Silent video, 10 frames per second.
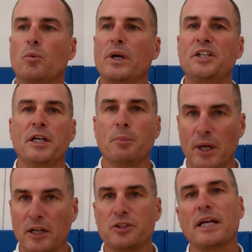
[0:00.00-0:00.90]
reaching
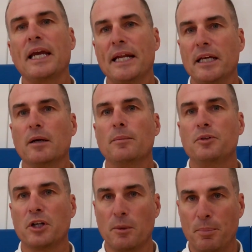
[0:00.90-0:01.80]
players, at getting them
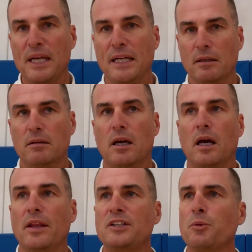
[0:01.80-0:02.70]
to compete.
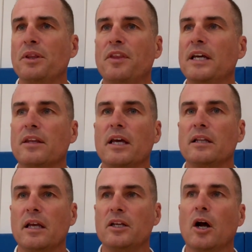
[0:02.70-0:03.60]
That's one thing that
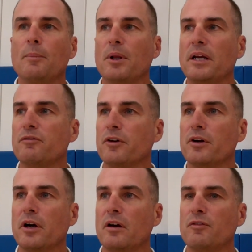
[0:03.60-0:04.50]
I played
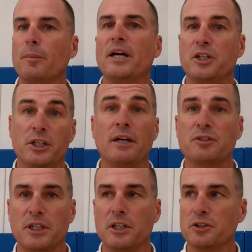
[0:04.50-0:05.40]
for Mike
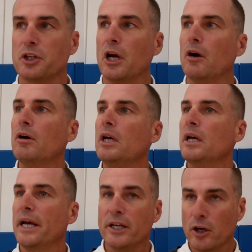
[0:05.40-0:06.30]
Krzyzewski years ago
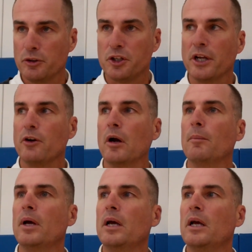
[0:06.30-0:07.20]
and coached under him.
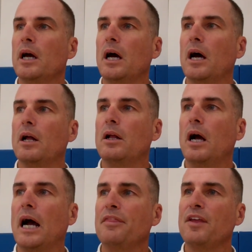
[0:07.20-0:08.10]

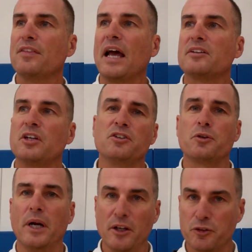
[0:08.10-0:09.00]
I think that's his
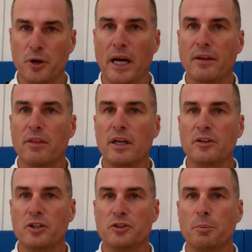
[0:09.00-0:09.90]
greatest strength,
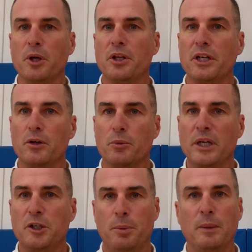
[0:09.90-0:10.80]
is his ability to
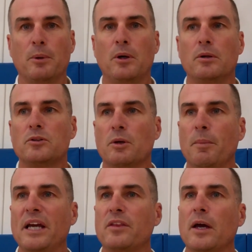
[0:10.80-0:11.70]
reach people, to
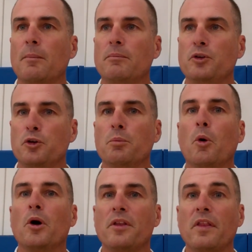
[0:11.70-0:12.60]
make them do
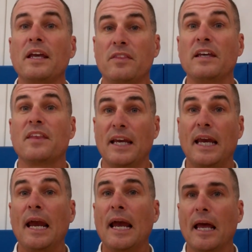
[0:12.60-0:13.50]
more than they think they
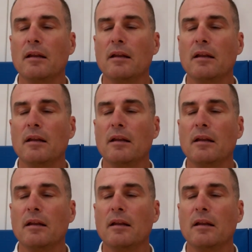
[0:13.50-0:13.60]
can,